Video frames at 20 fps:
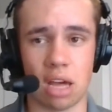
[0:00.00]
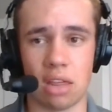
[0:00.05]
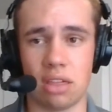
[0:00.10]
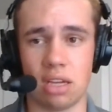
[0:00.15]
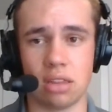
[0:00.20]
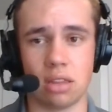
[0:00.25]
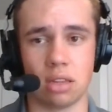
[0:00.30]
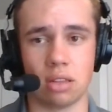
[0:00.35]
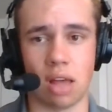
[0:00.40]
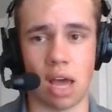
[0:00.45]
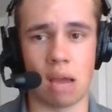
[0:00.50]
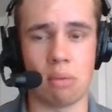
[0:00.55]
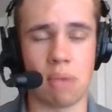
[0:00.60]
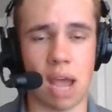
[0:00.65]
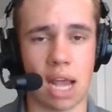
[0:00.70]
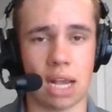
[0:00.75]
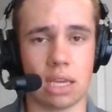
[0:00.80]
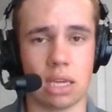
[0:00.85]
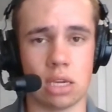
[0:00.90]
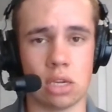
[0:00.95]
I think the
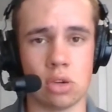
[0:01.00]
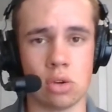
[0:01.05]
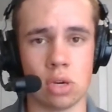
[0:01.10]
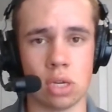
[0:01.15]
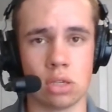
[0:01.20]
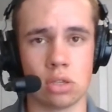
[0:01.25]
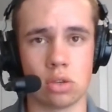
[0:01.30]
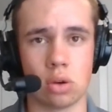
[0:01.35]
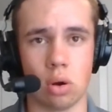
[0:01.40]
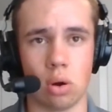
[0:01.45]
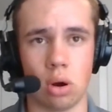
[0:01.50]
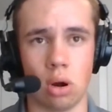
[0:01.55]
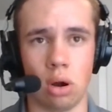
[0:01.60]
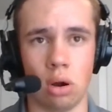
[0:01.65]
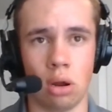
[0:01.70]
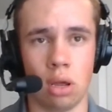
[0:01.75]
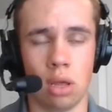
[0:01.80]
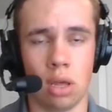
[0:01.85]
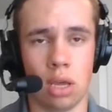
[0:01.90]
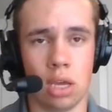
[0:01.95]
linebacking units
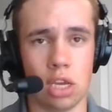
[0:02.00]
are,